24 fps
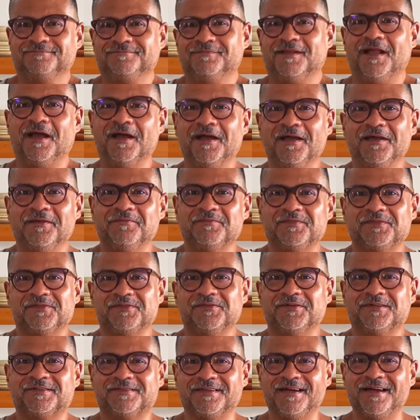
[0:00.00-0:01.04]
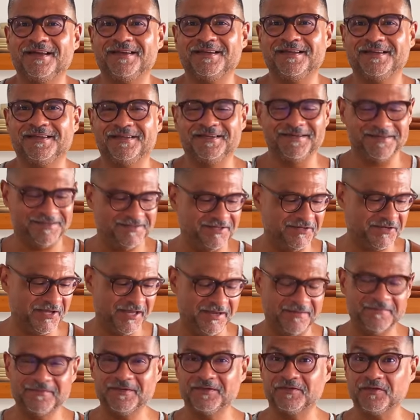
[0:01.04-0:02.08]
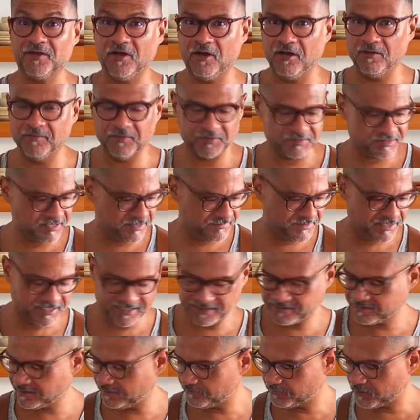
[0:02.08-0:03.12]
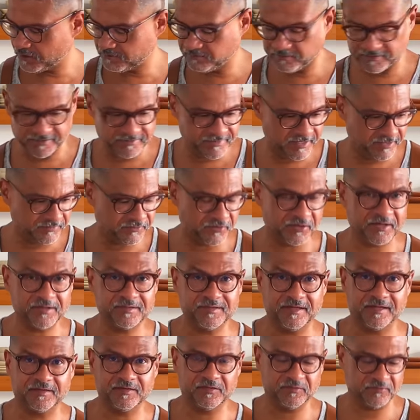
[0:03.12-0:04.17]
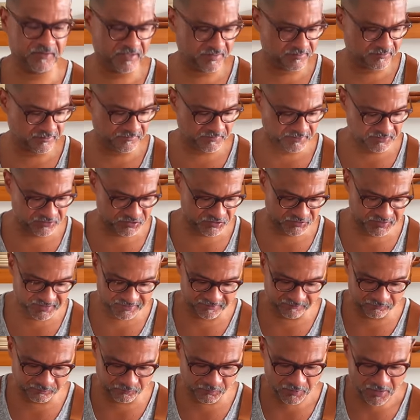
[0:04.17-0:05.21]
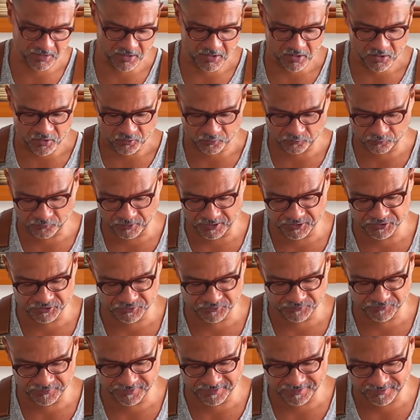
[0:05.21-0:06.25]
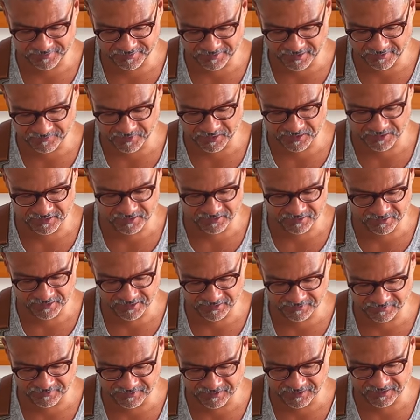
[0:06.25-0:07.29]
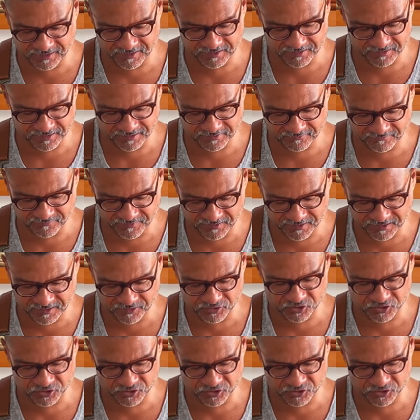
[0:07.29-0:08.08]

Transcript: I'm so excited. Okay, almost time to eat. I'm probably about 30 seconds away, so I'm gonna just kind of rush through this. I'm gonna get the give the